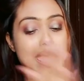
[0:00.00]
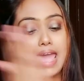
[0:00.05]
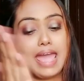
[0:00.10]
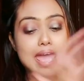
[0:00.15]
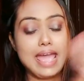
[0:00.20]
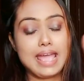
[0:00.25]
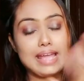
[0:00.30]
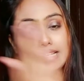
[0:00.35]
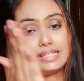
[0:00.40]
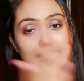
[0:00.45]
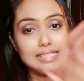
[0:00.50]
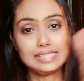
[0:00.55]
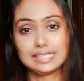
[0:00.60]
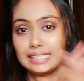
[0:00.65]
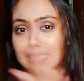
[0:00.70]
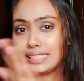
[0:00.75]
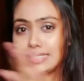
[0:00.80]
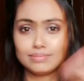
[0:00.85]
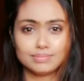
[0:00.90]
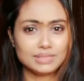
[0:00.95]
and
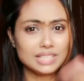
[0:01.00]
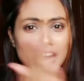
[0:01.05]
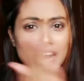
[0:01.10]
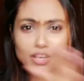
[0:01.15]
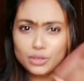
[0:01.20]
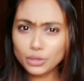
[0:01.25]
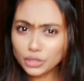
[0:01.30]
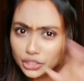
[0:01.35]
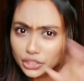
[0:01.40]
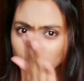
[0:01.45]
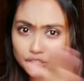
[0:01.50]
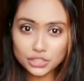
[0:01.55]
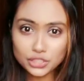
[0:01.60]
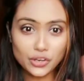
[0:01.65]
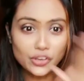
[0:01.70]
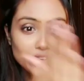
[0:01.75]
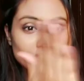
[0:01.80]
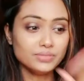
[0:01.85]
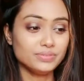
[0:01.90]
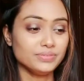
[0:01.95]
yeah, you're good to
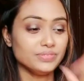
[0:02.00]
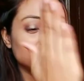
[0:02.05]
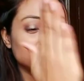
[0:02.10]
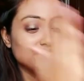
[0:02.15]
go.